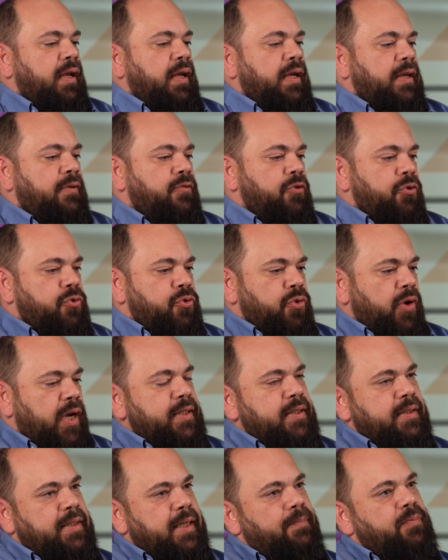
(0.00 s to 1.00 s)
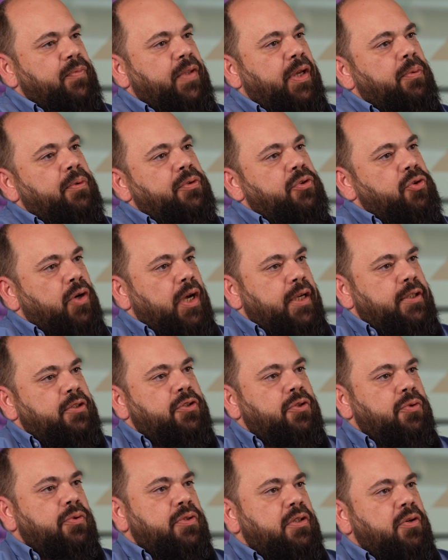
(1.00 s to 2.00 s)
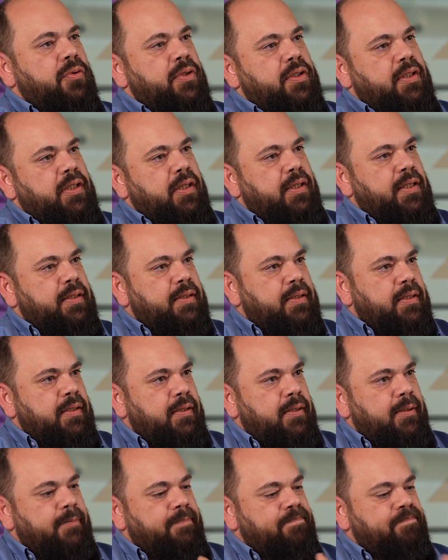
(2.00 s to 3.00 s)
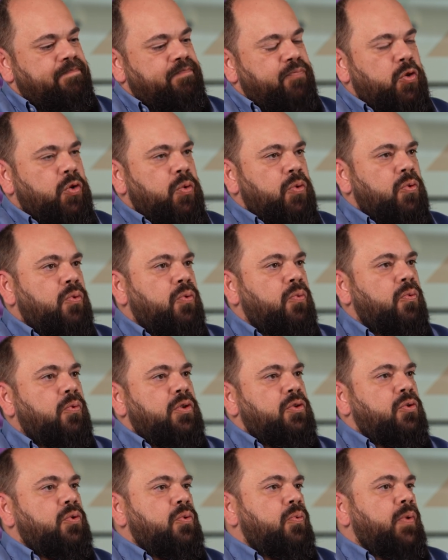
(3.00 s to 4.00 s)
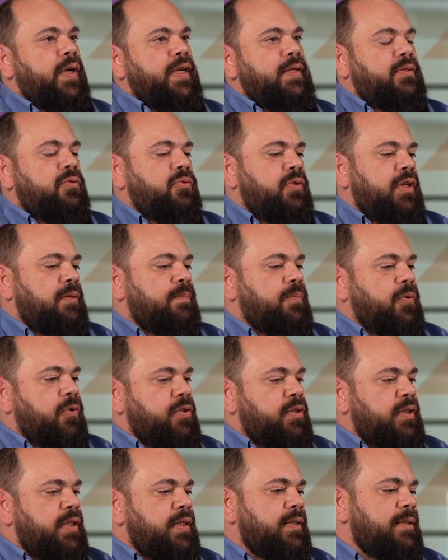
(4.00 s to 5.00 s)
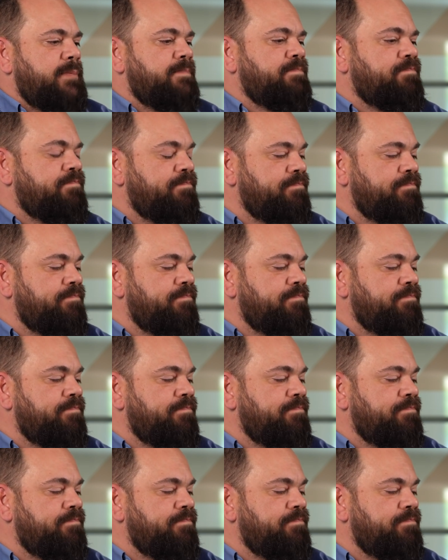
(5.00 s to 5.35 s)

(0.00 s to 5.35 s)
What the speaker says: If you trust them, they will trust you. So it's a two-way street process.